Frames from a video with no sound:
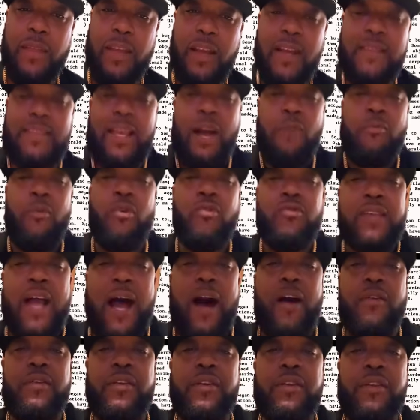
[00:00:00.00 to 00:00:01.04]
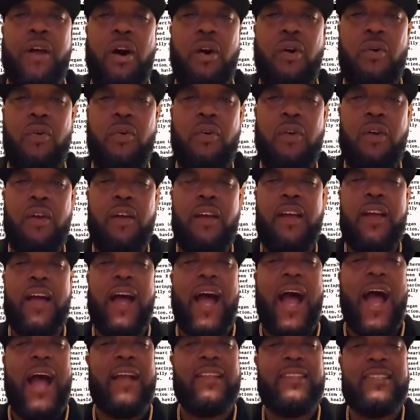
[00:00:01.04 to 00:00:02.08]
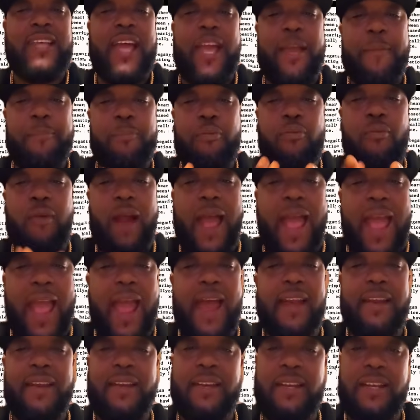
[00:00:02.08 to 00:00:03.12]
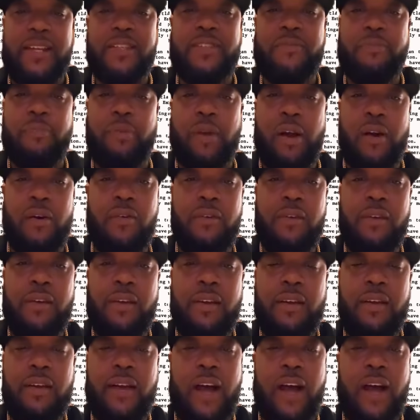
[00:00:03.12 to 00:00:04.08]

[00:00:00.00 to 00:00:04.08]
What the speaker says: Because I want y'all to know I take pride in this, bro.